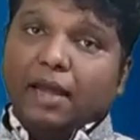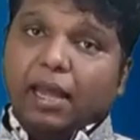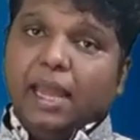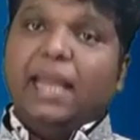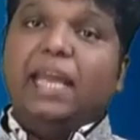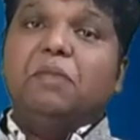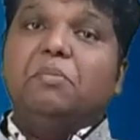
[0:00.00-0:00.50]

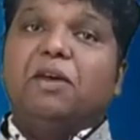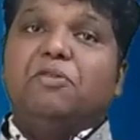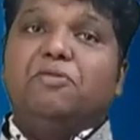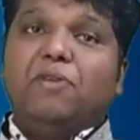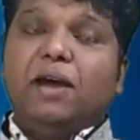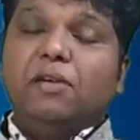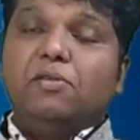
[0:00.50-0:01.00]
again by
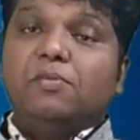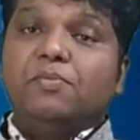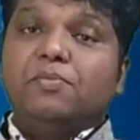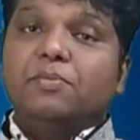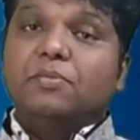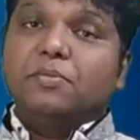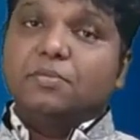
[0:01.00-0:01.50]
5,
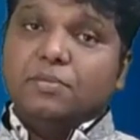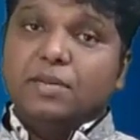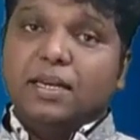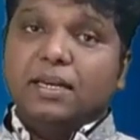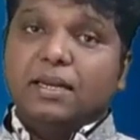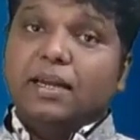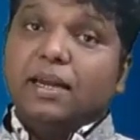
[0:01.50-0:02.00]

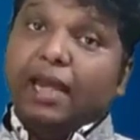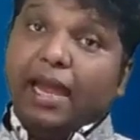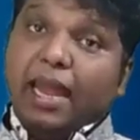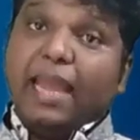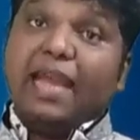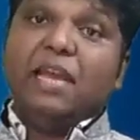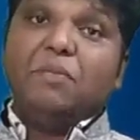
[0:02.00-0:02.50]
then
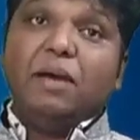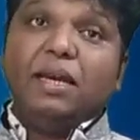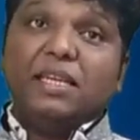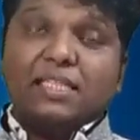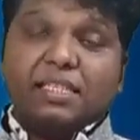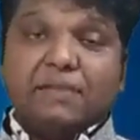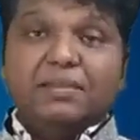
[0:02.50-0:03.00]
again by
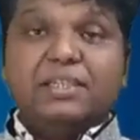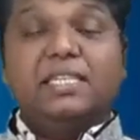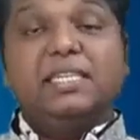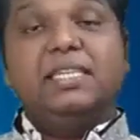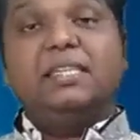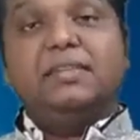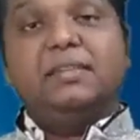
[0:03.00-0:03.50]

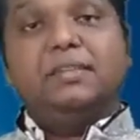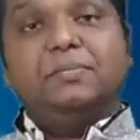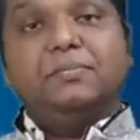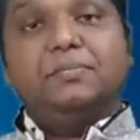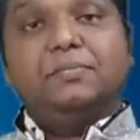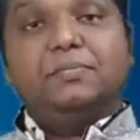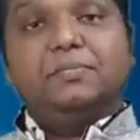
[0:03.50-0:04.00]
17.
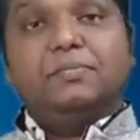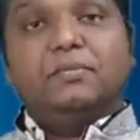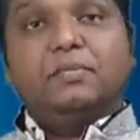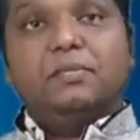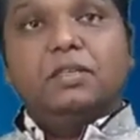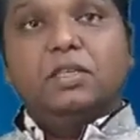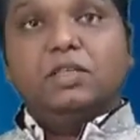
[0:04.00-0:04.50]

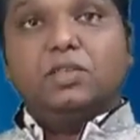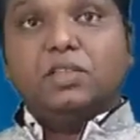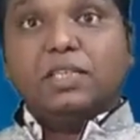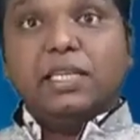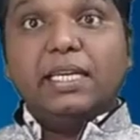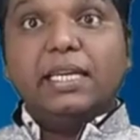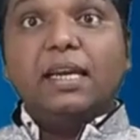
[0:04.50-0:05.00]
So
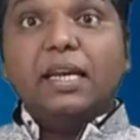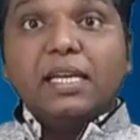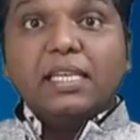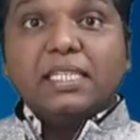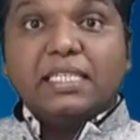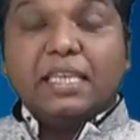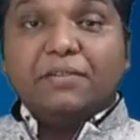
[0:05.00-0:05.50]
see here,
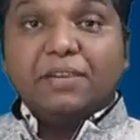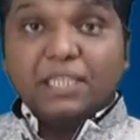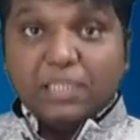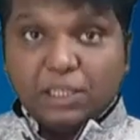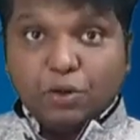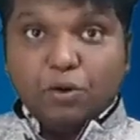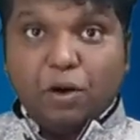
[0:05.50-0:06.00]

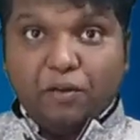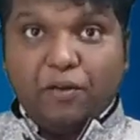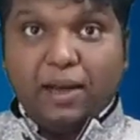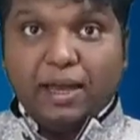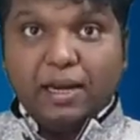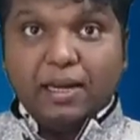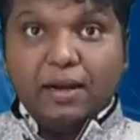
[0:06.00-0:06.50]
17 you got
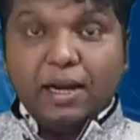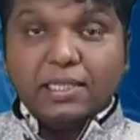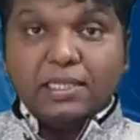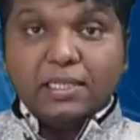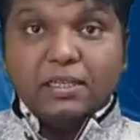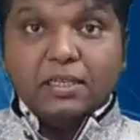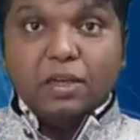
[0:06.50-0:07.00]
finally,
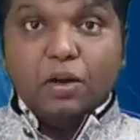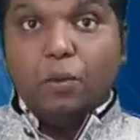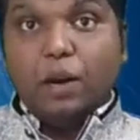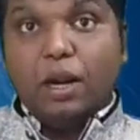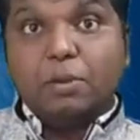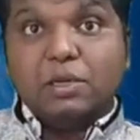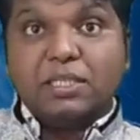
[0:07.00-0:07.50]
right?
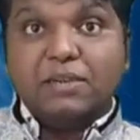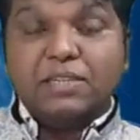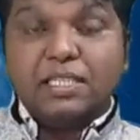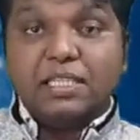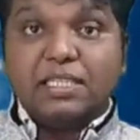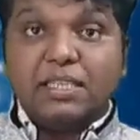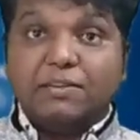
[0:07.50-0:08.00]
What about
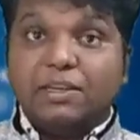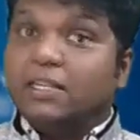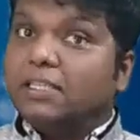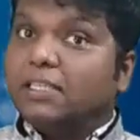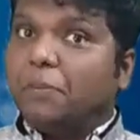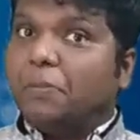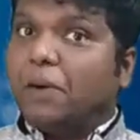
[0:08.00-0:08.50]
17? 17
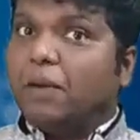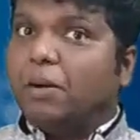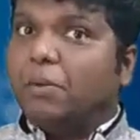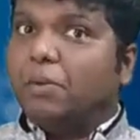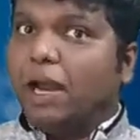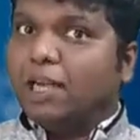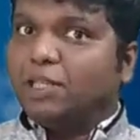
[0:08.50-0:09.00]
is a prime
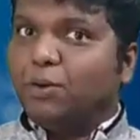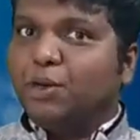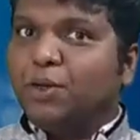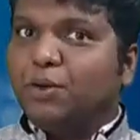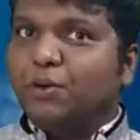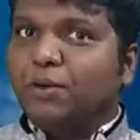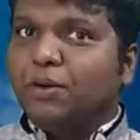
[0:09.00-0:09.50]
number. I told
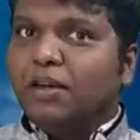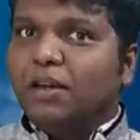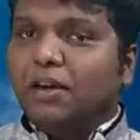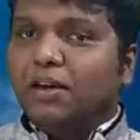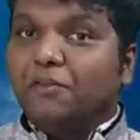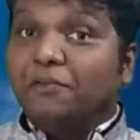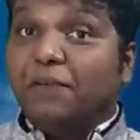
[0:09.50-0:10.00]
you,
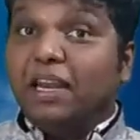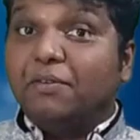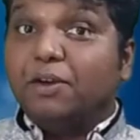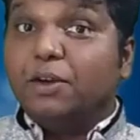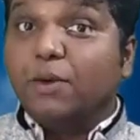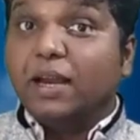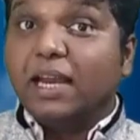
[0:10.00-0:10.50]

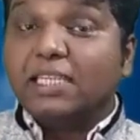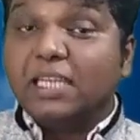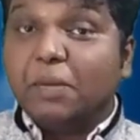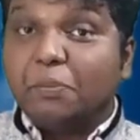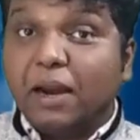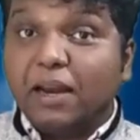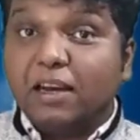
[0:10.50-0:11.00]
whenever you are getting
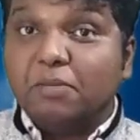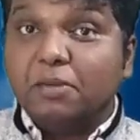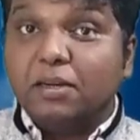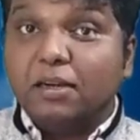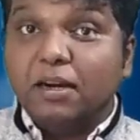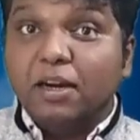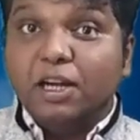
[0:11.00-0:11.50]
a prime
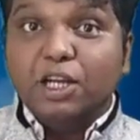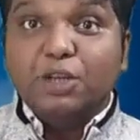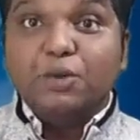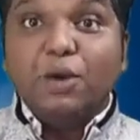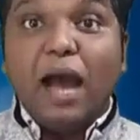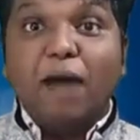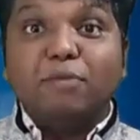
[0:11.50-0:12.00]
number,
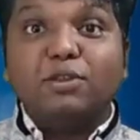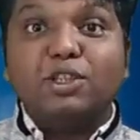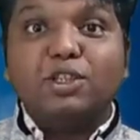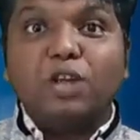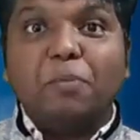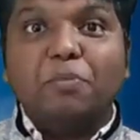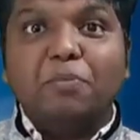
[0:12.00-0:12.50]
you have to
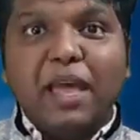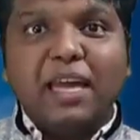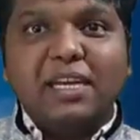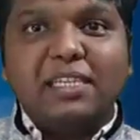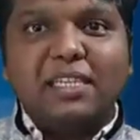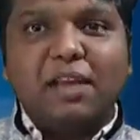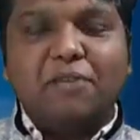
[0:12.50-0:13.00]
stop there
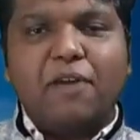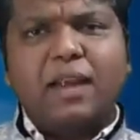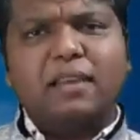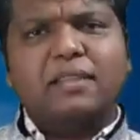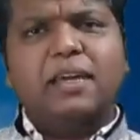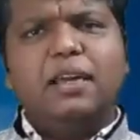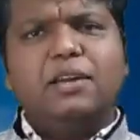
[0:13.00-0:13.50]
itself,
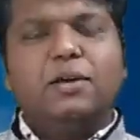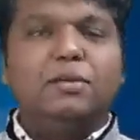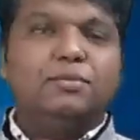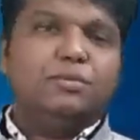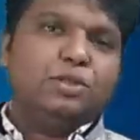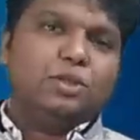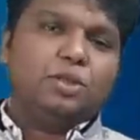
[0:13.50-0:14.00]
right there you
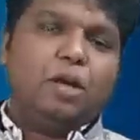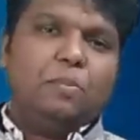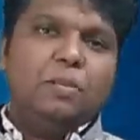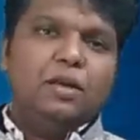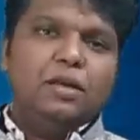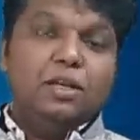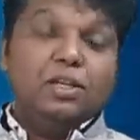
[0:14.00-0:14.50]
have to
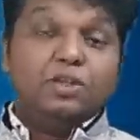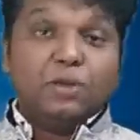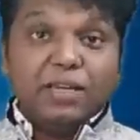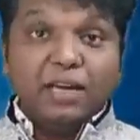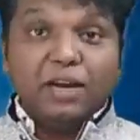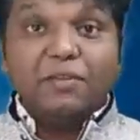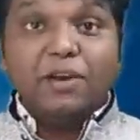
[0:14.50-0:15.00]
stop. So
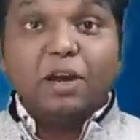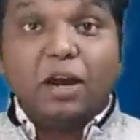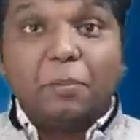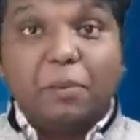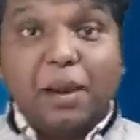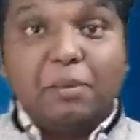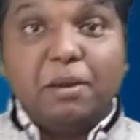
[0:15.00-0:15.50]
here we got
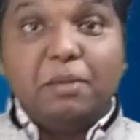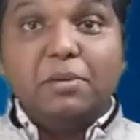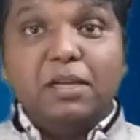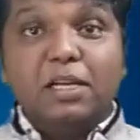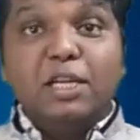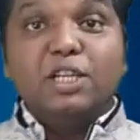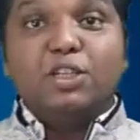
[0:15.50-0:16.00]
a prime
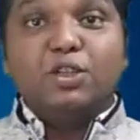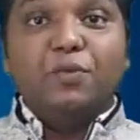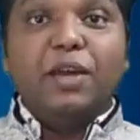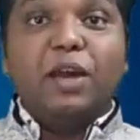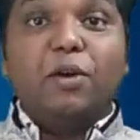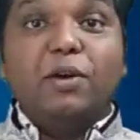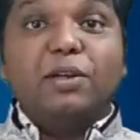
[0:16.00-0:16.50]
number, so
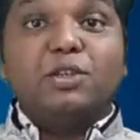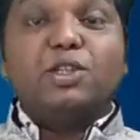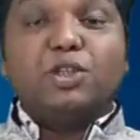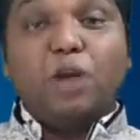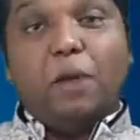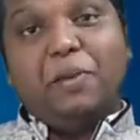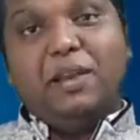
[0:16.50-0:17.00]
we are going to
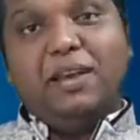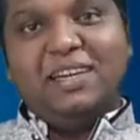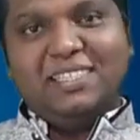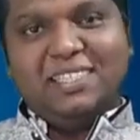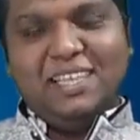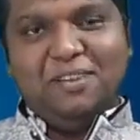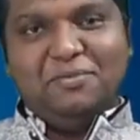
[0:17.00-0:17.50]
stop here
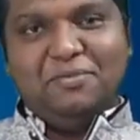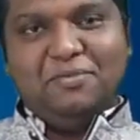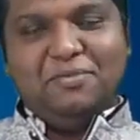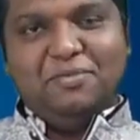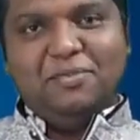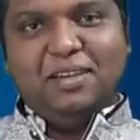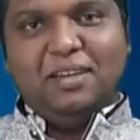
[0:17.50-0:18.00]
itself.
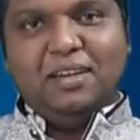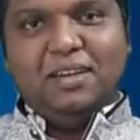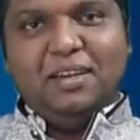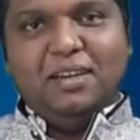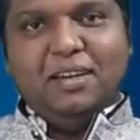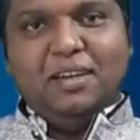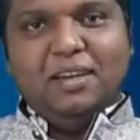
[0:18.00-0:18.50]

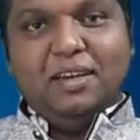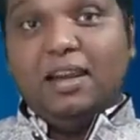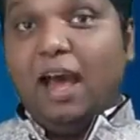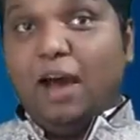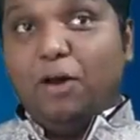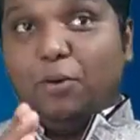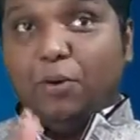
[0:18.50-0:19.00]

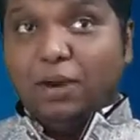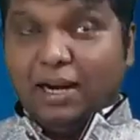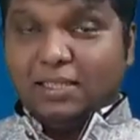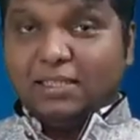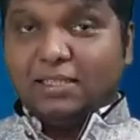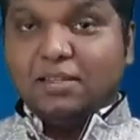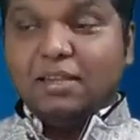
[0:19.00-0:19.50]
Now let
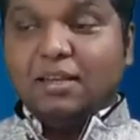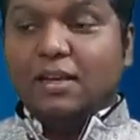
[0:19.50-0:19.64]
us,